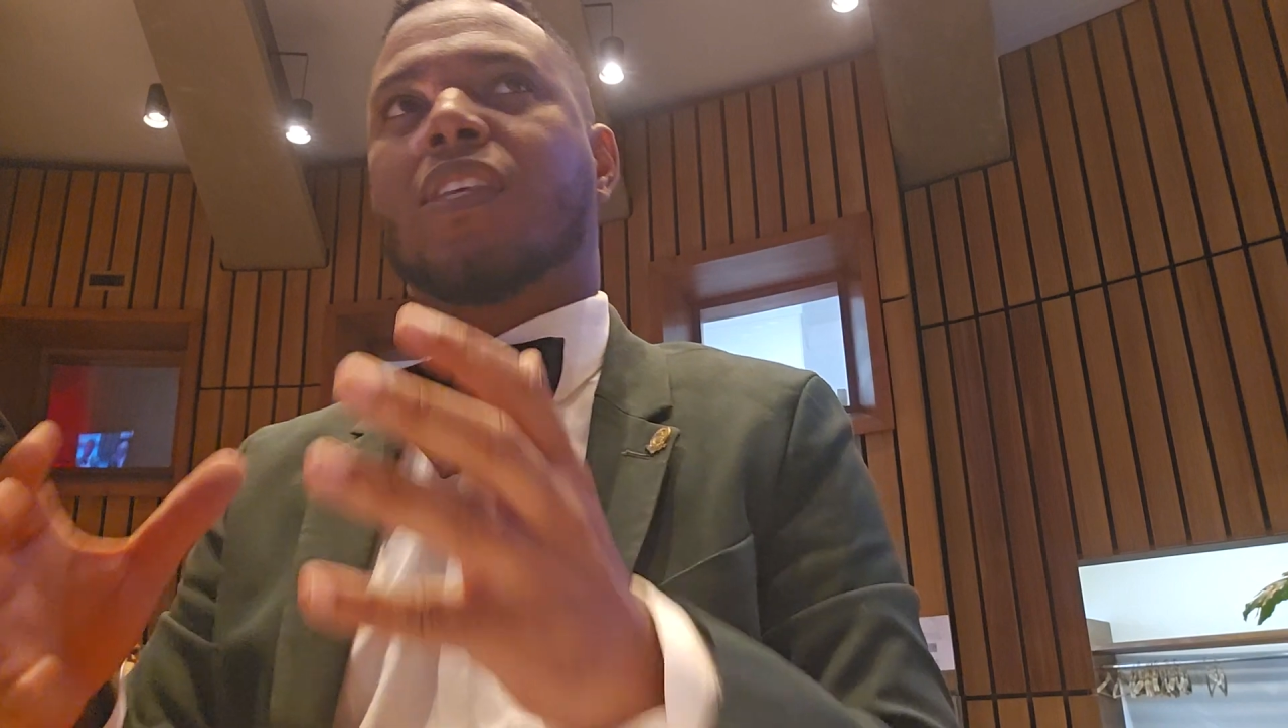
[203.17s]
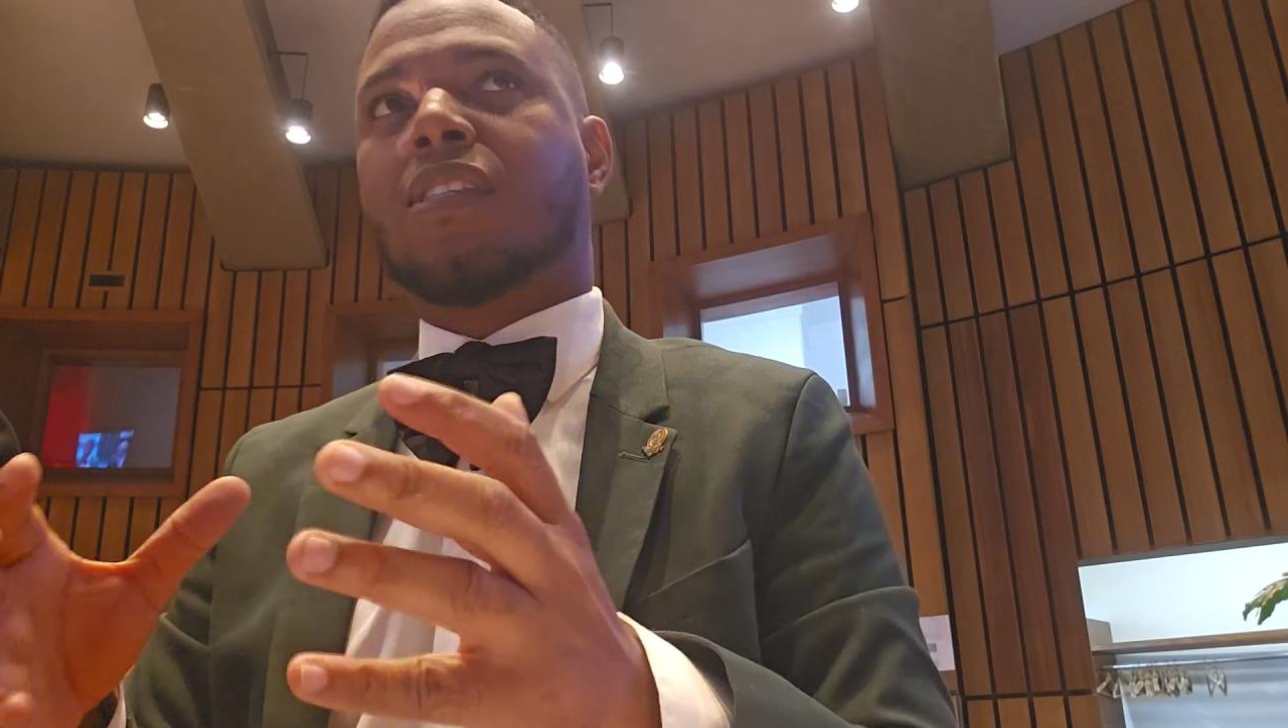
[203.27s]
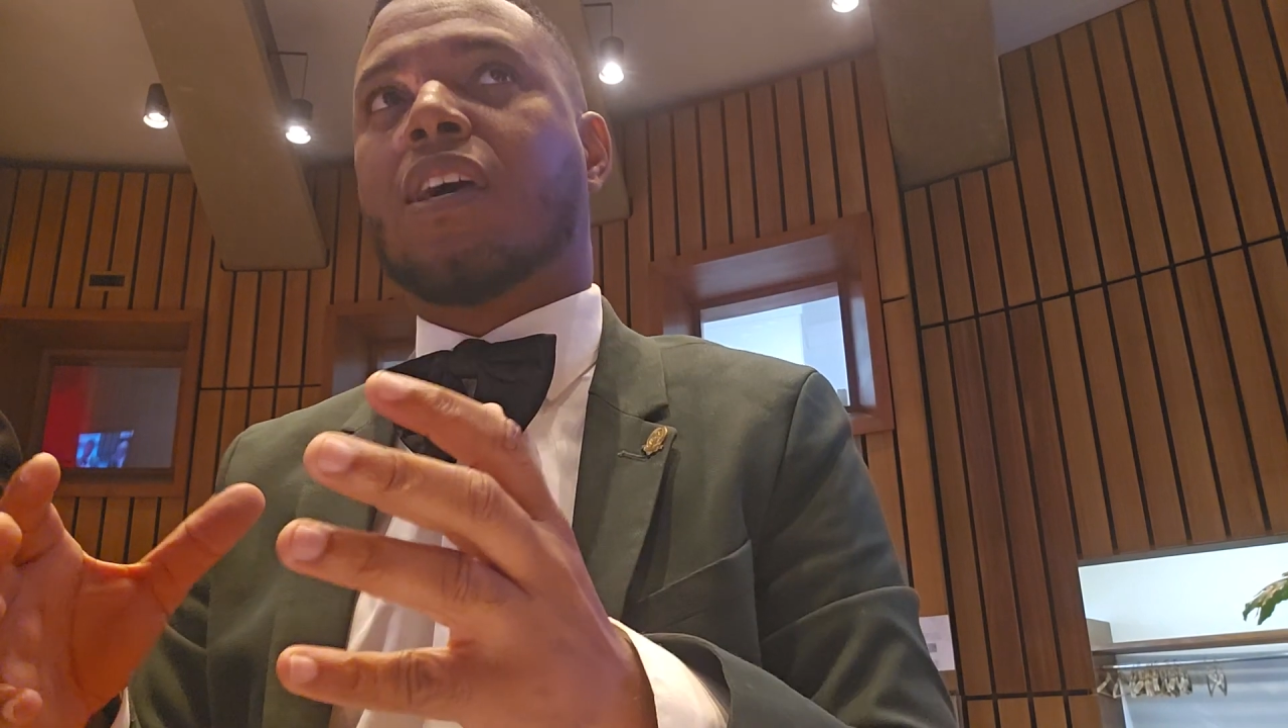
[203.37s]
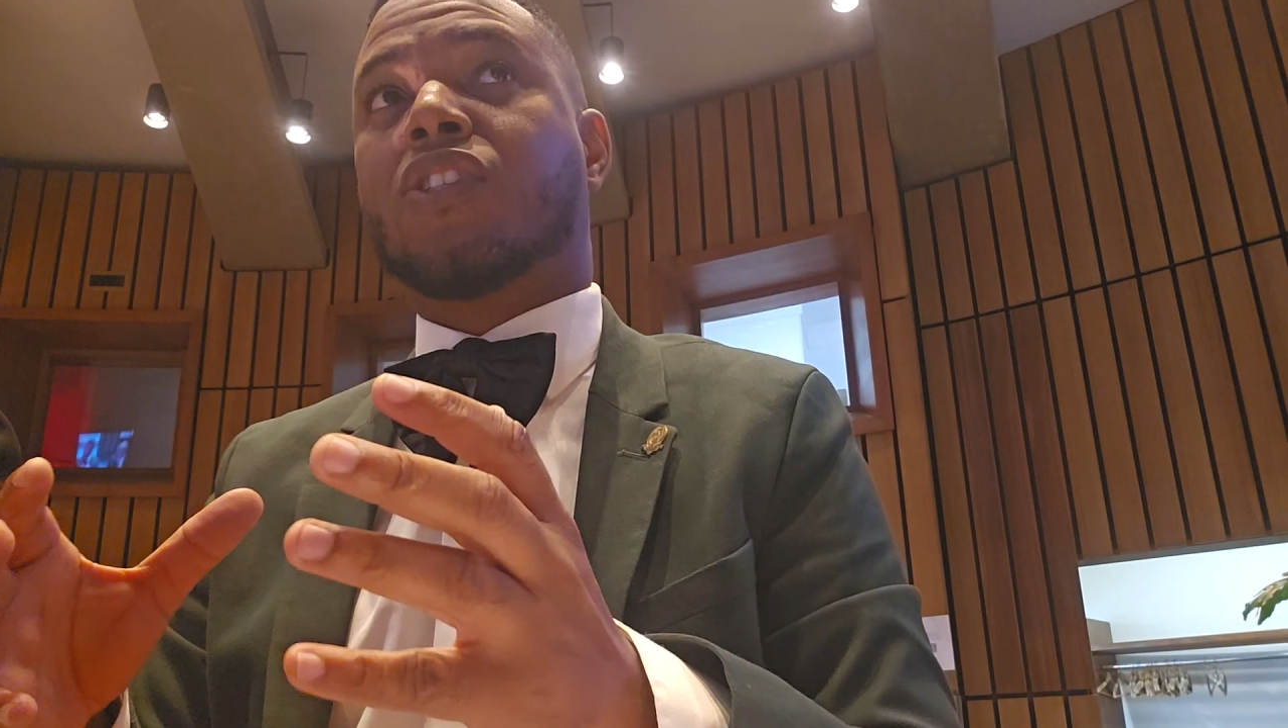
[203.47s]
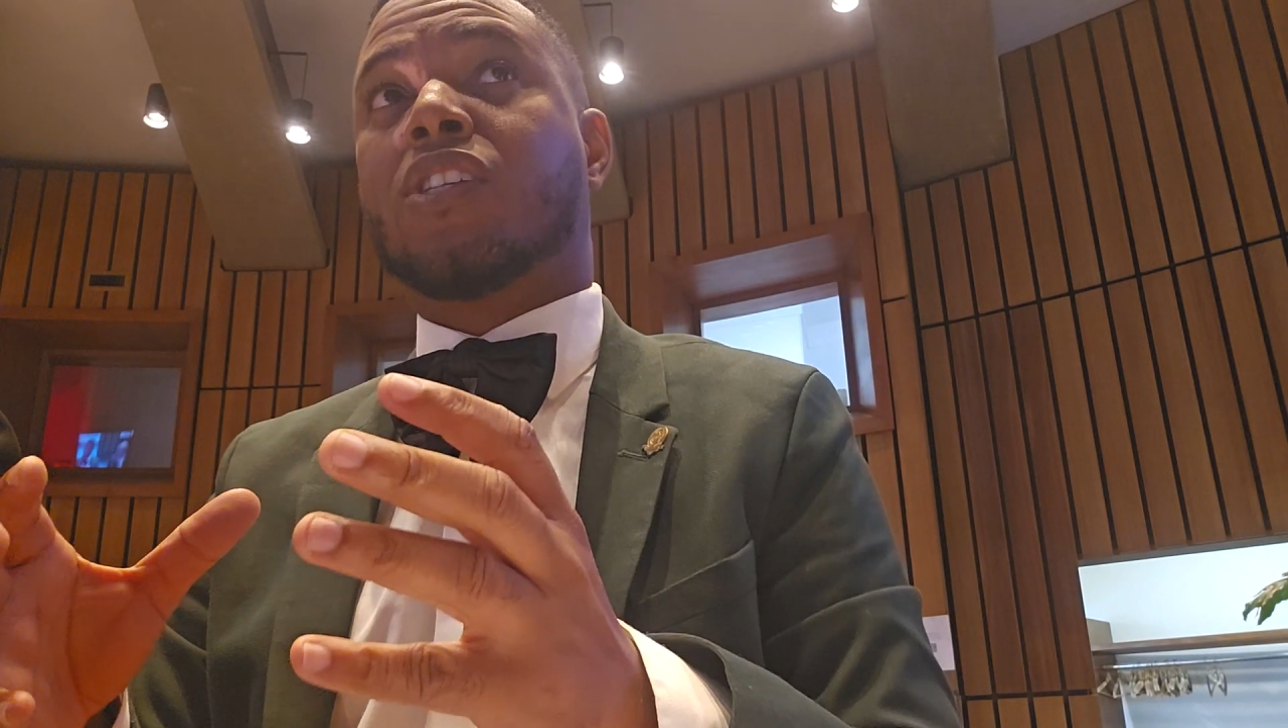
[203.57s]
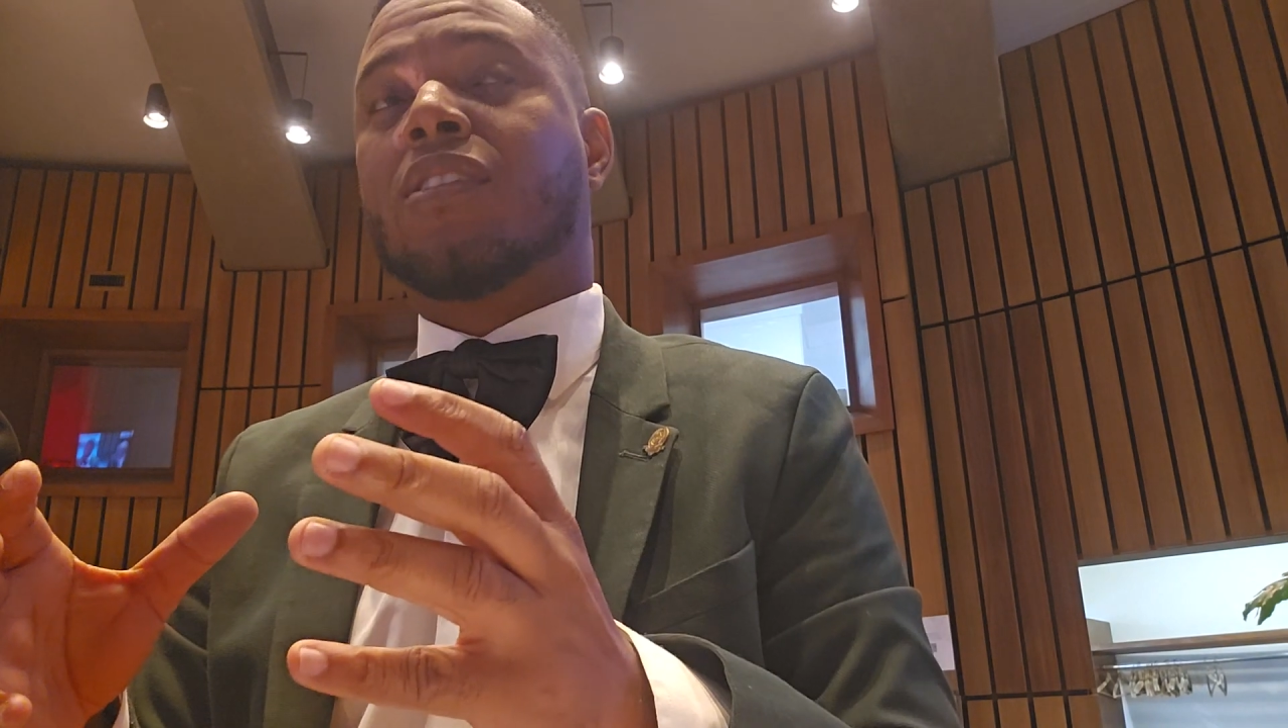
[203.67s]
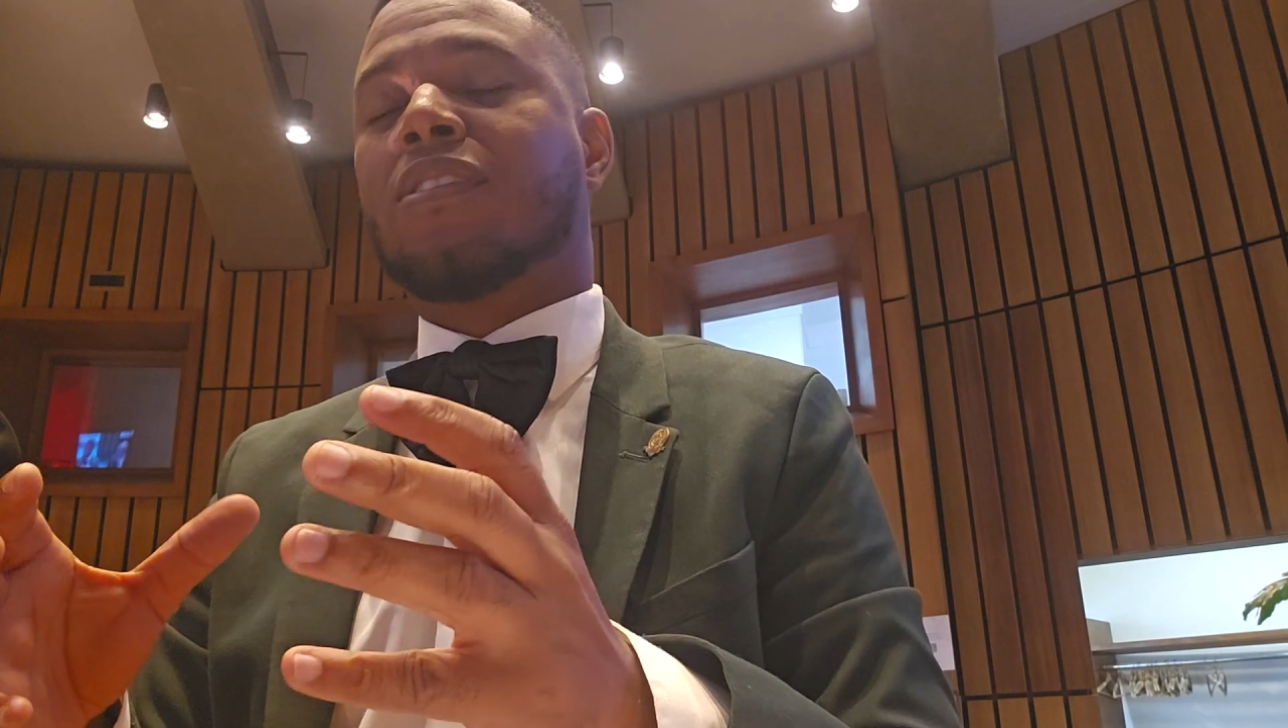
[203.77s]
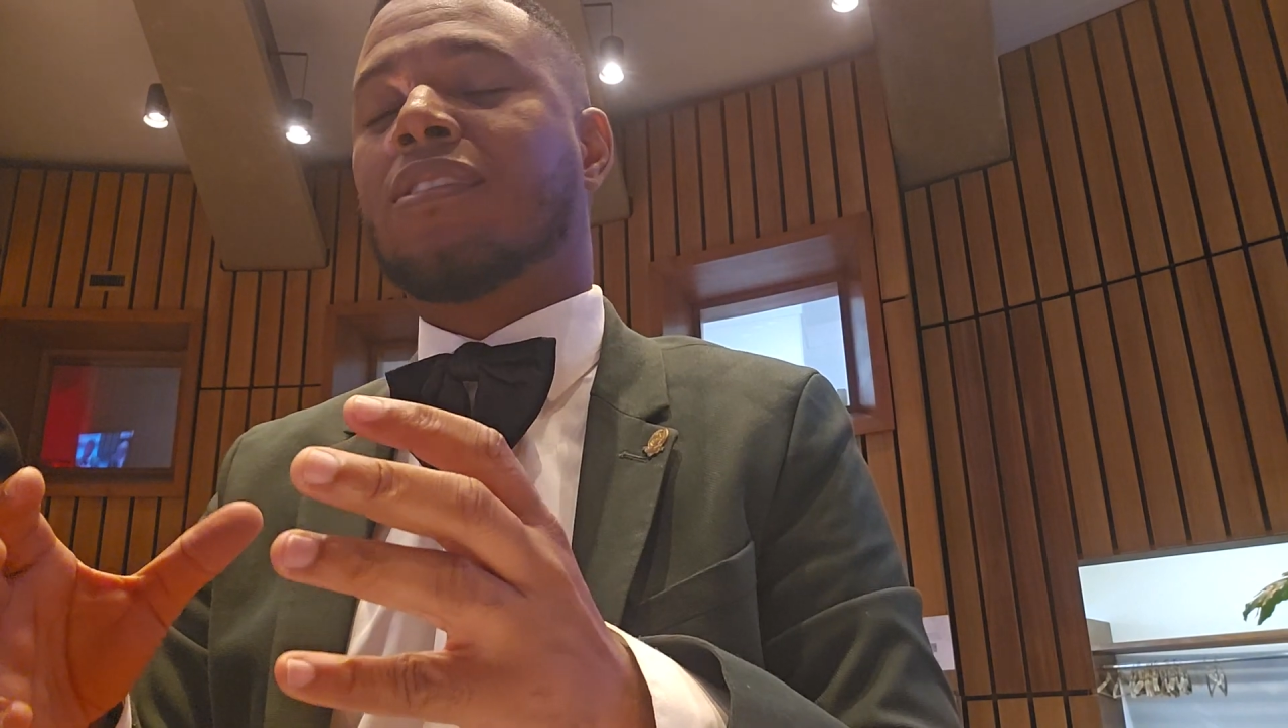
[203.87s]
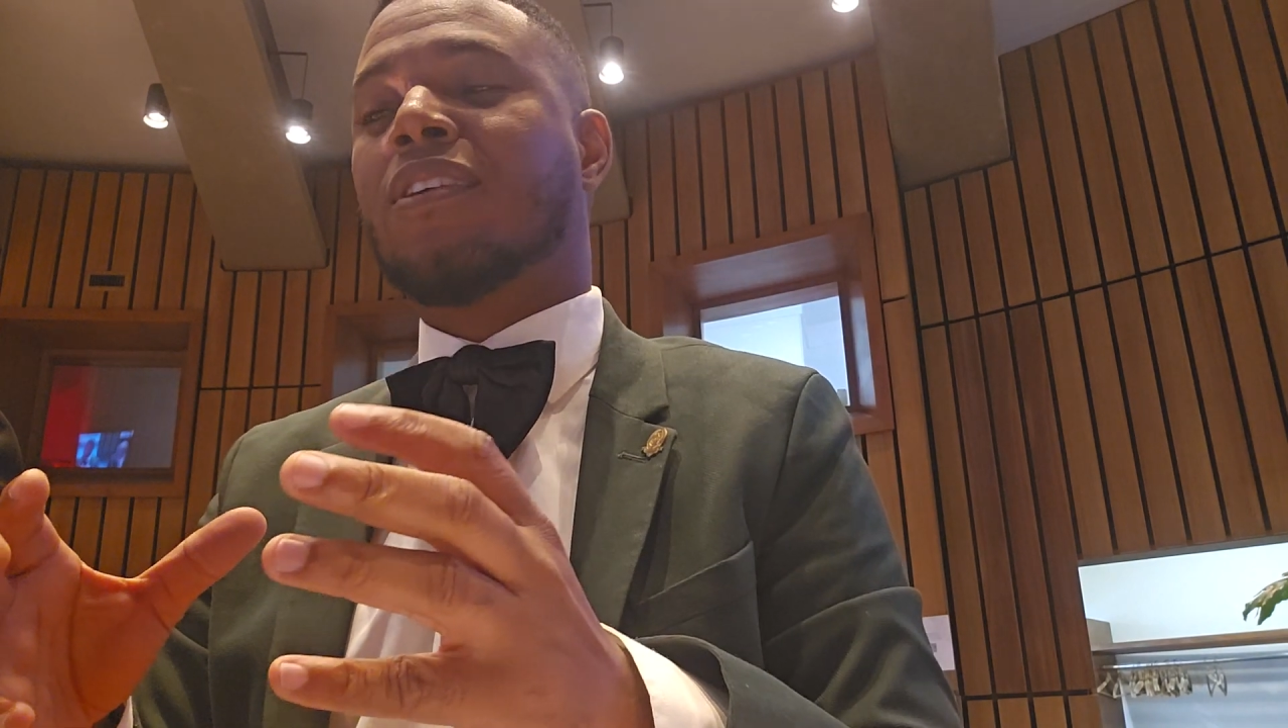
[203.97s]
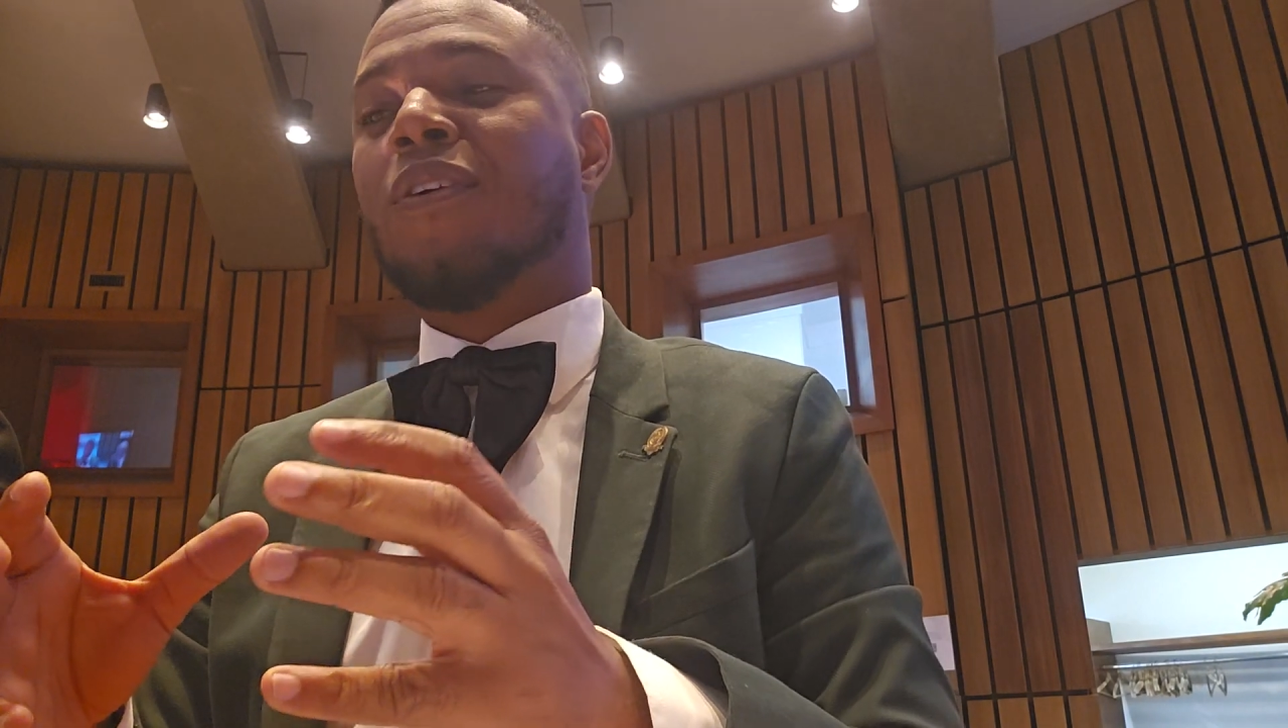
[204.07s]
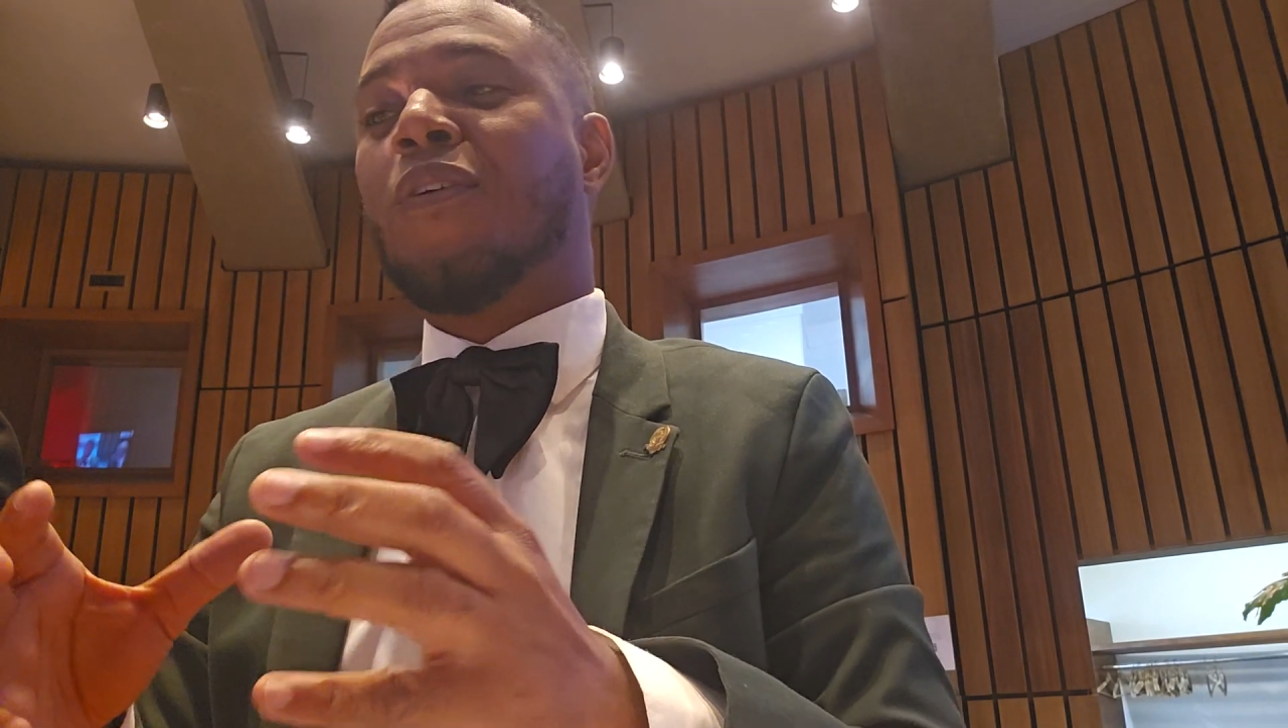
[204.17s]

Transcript: discussions